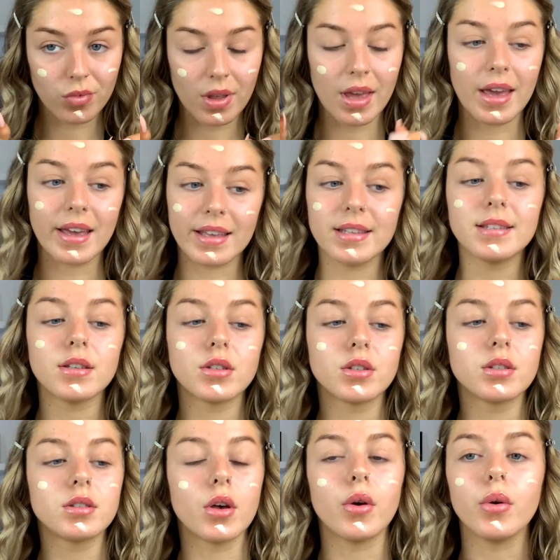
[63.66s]
is
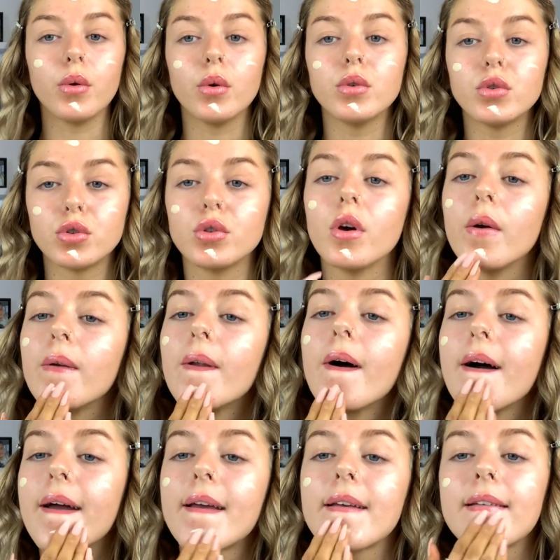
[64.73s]
so
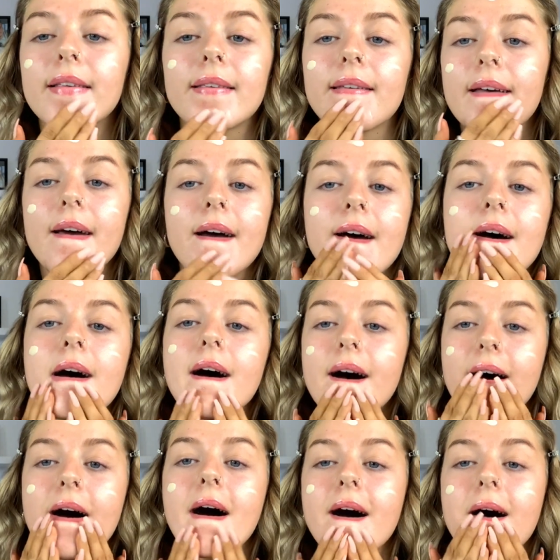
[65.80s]
nice.
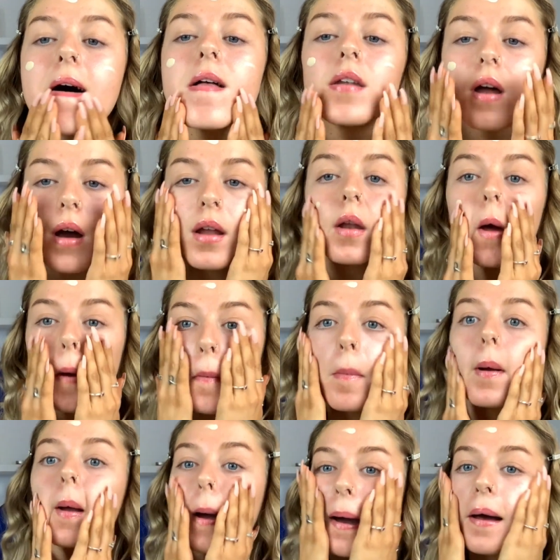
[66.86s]
And I know my
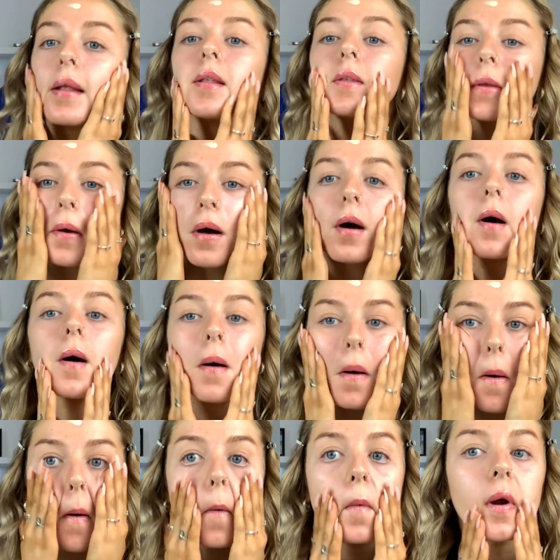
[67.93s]
hands are
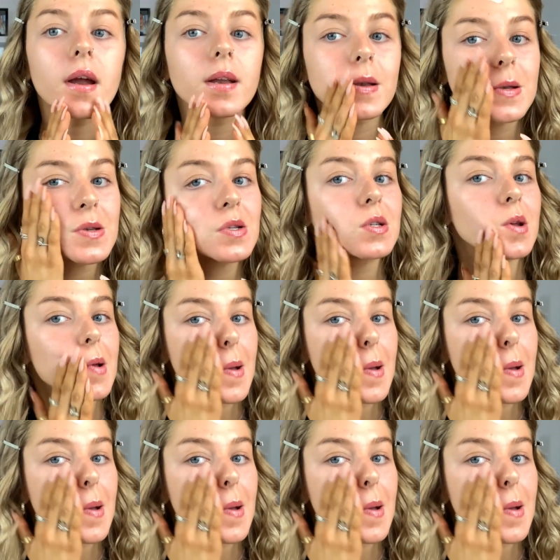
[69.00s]
orange,